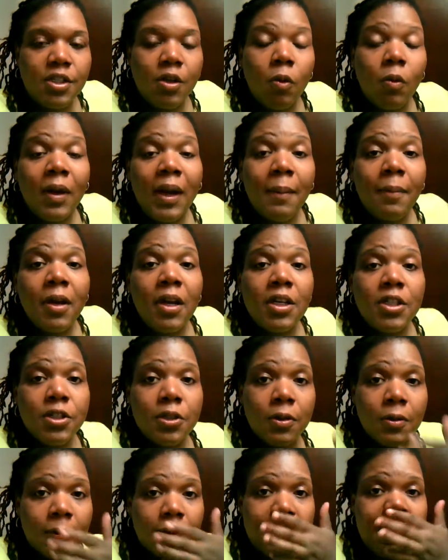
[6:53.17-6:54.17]
So what I'm going to
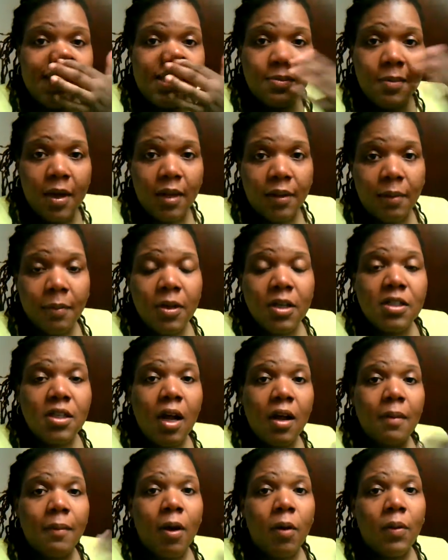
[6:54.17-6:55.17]
do this month, I'm going to
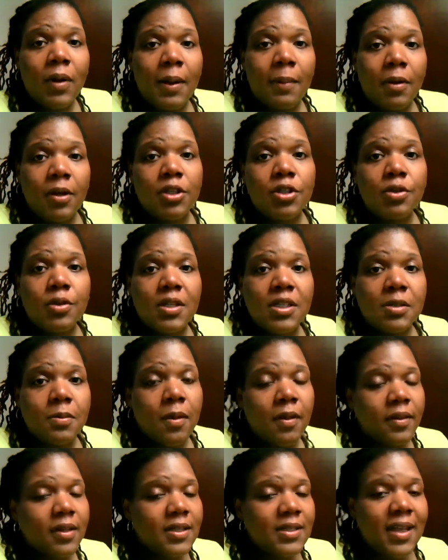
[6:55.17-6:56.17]
talk about what I'm going to do this
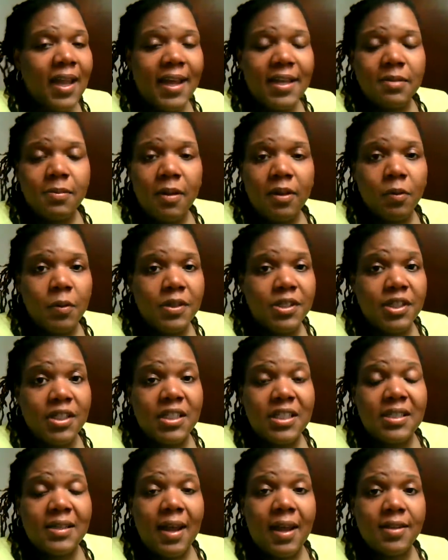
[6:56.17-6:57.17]
month, because last month was a
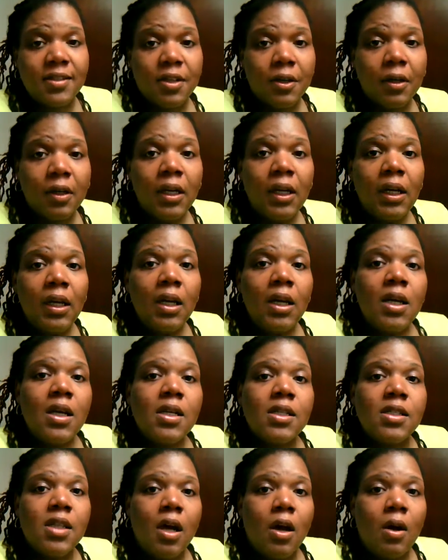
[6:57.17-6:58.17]
disaster.
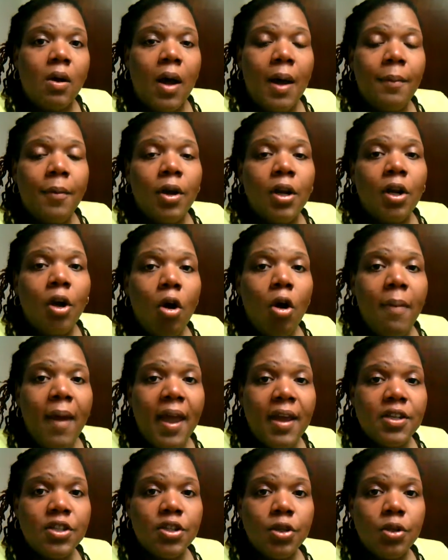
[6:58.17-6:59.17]
So I'm going to go
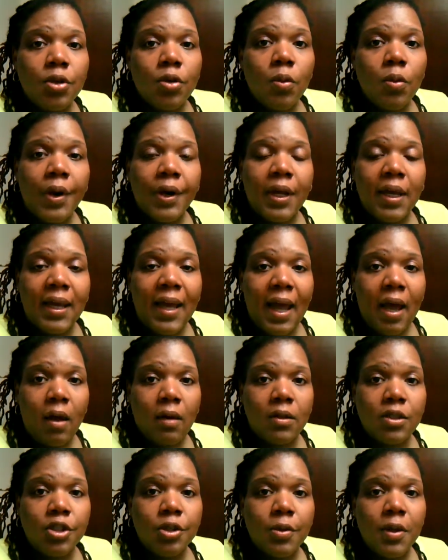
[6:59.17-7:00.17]
back to working
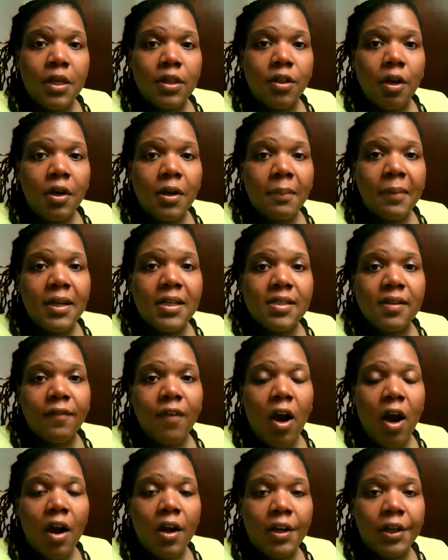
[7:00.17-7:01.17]
out, doing 30 minutes of
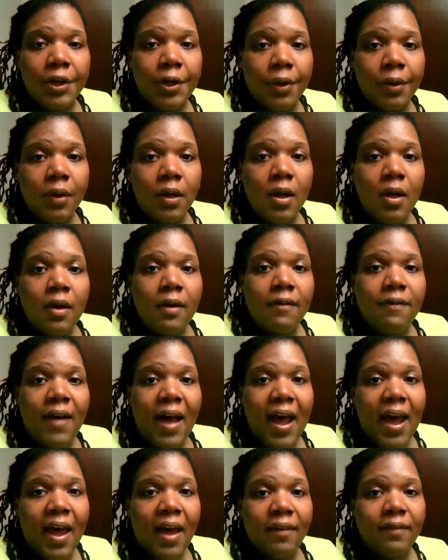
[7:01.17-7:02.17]
cardio
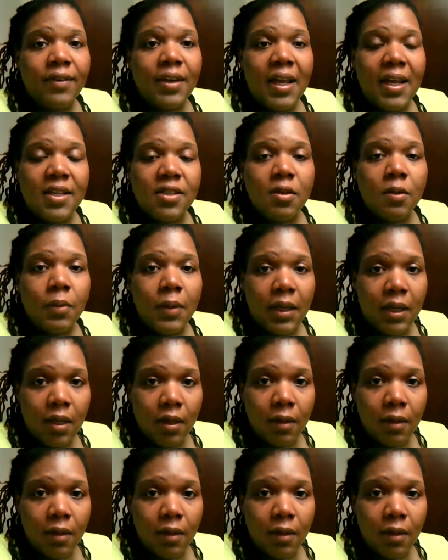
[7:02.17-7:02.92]
5 days a week.